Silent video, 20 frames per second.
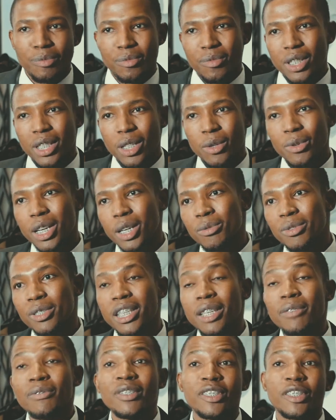The way we
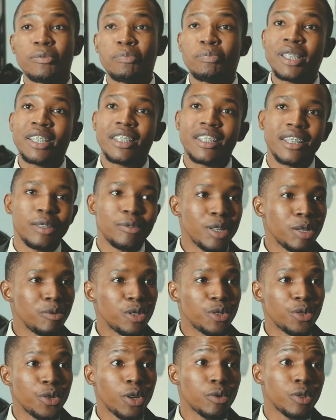even speak, the way we
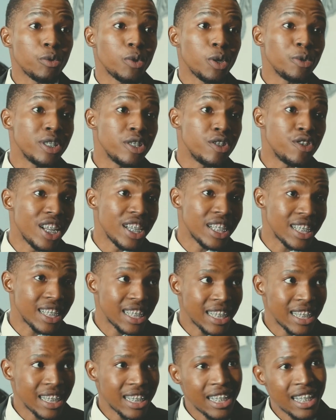talk, the way we
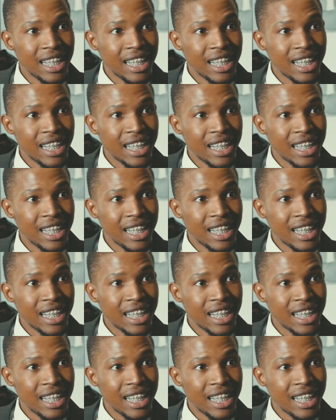dress.